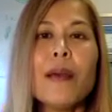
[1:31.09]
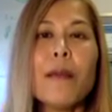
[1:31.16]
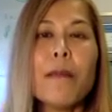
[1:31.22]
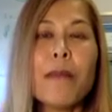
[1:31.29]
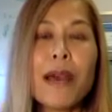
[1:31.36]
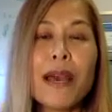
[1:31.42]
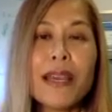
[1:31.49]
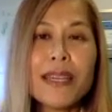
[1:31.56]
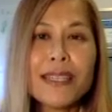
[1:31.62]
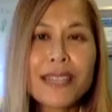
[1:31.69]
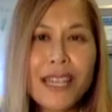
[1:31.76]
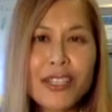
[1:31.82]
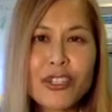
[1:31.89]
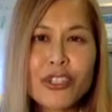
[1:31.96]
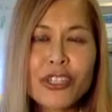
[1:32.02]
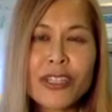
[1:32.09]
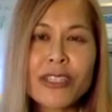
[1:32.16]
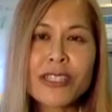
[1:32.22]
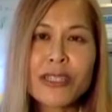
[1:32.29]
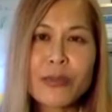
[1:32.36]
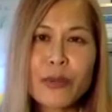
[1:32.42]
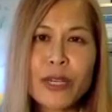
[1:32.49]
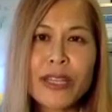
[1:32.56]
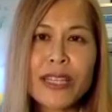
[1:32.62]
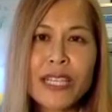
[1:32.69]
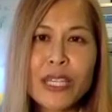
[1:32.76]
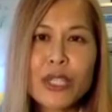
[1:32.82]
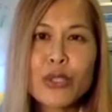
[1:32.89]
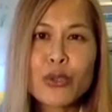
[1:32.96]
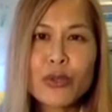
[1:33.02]
My intention is to bring
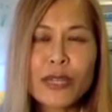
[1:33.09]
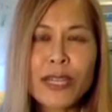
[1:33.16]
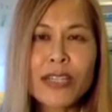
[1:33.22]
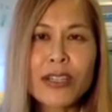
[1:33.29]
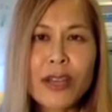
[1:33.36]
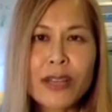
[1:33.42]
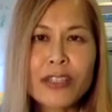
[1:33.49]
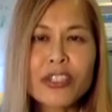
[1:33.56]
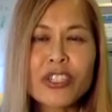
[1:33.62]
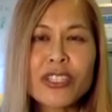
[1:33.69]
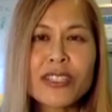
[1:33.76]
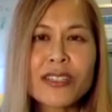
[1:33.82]
these new technologies